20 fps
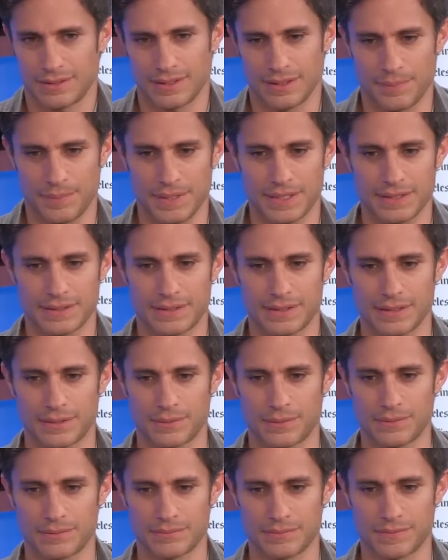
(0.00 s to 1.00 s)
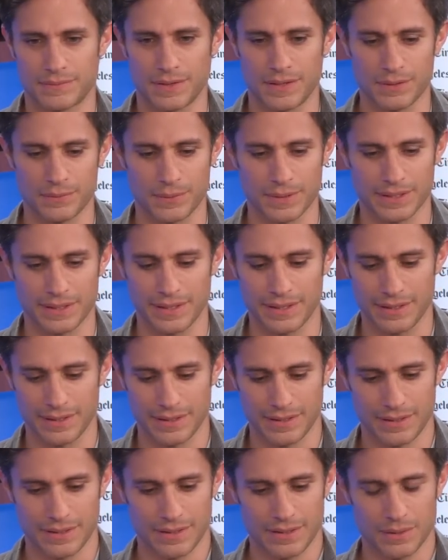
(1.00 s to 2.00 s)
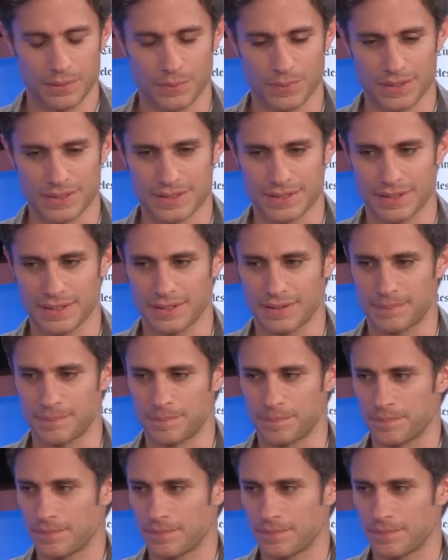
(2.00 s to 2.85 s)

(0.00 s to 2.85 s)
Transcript: immediately, very quickly, was there